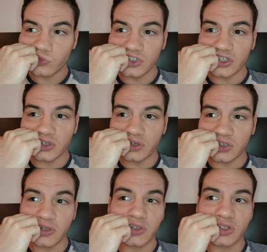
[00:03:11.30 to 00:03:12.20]
there's
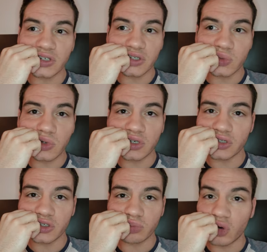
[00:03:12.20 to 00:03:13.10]
there's there's
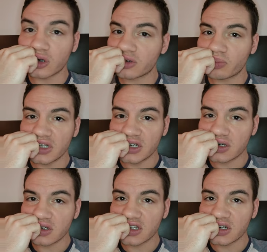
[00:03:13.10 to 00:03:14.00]
what there's more of me
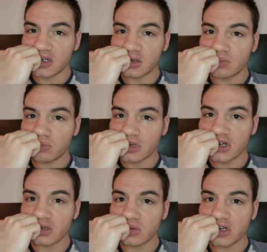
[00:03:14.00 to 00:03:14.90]
out there.
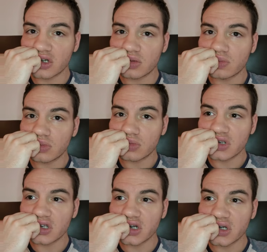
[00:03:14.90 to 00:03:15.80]
Might as well
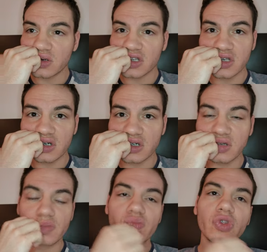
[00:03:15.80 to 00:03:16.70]
get on
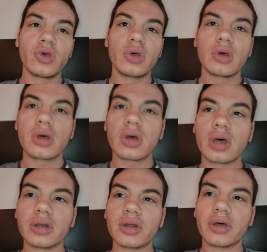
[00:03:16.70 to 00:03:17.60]
this.
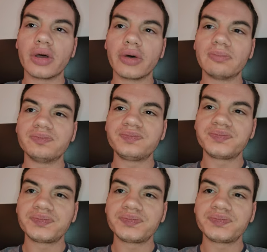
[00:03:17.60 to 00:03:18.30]
And um